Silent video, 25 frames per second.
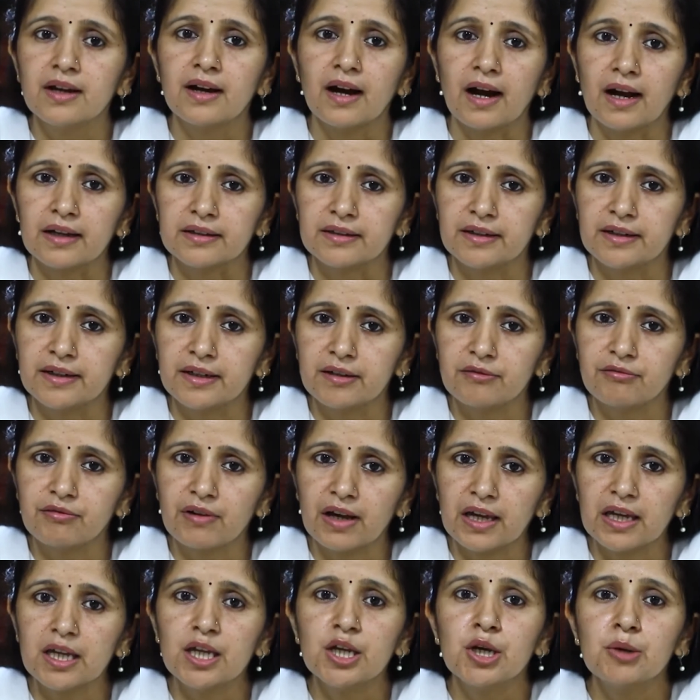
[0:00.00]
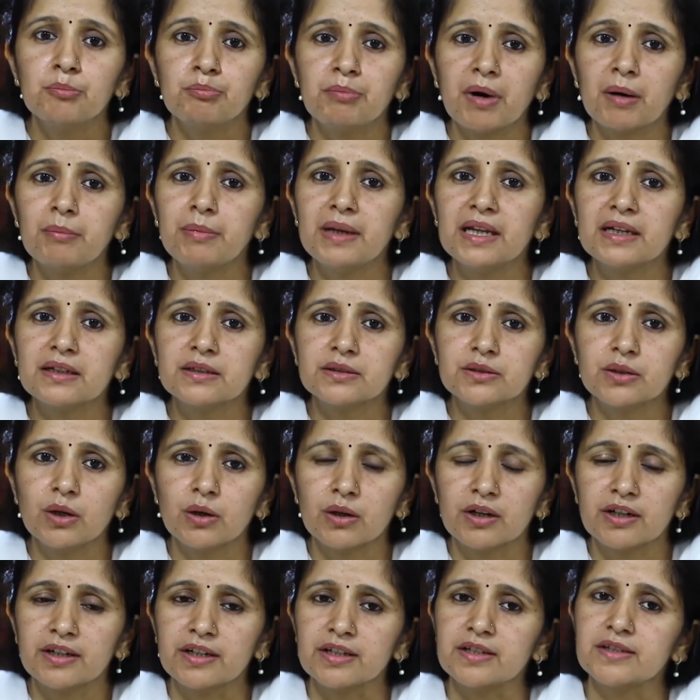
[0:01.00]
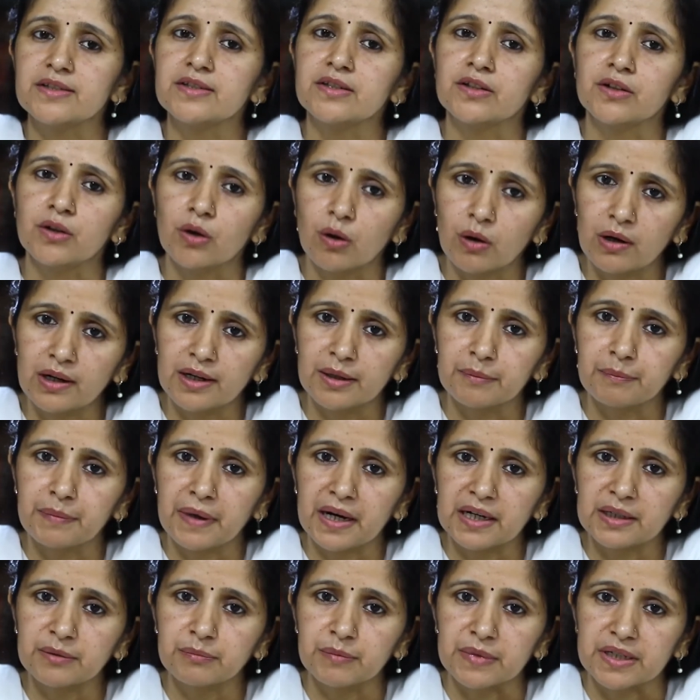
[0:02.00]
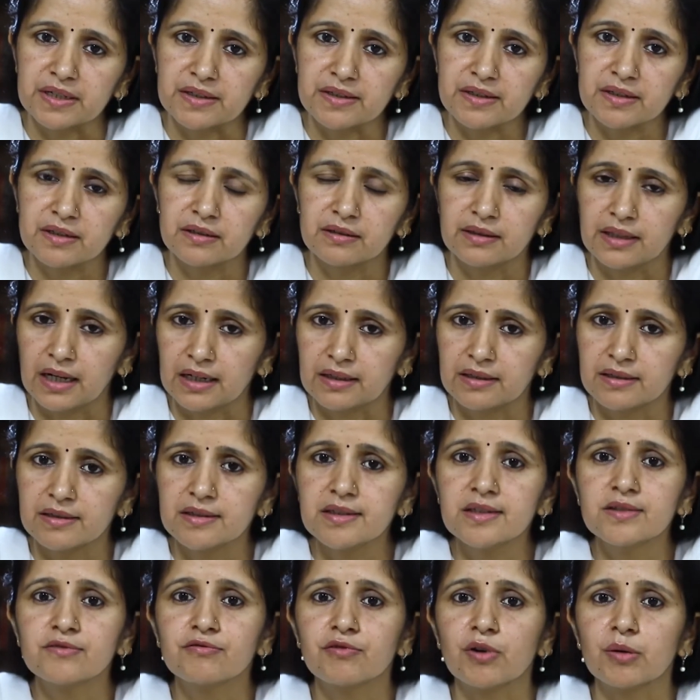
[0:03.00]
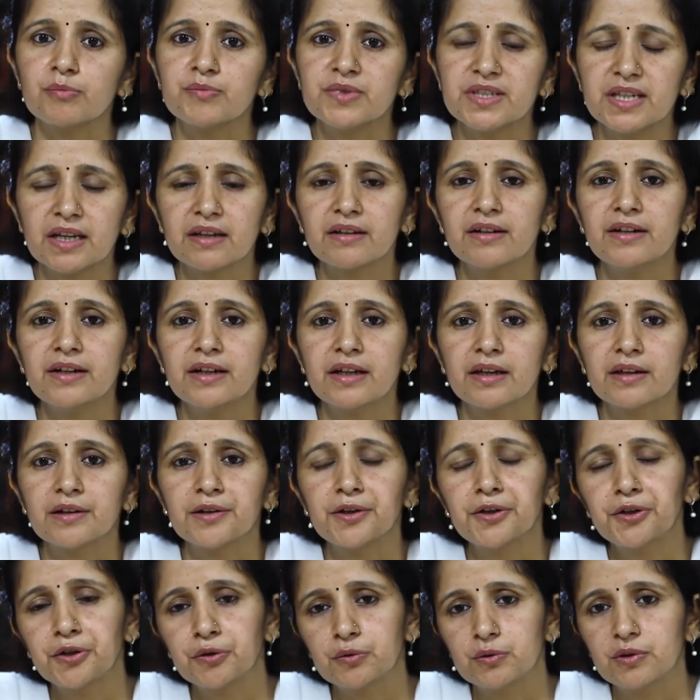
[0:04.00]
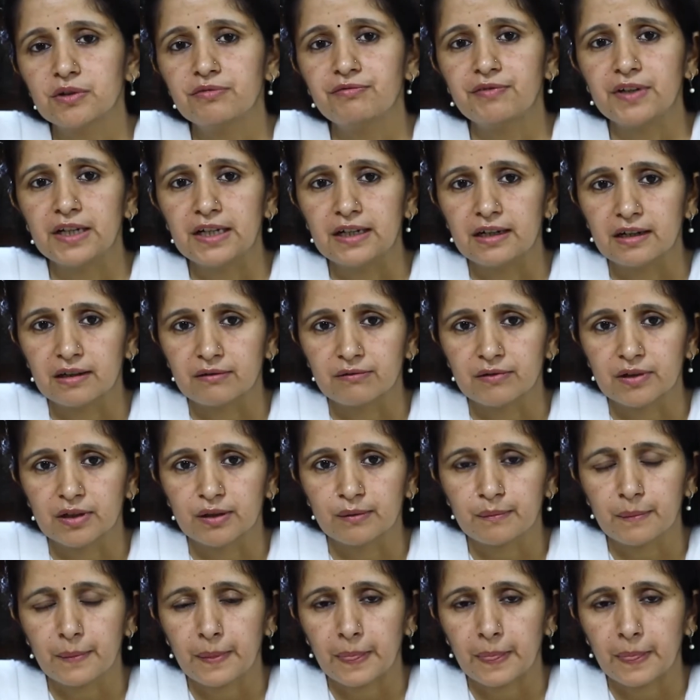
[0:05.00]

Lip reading: Identify public authorities in all departments, that is from secretariat to the field level.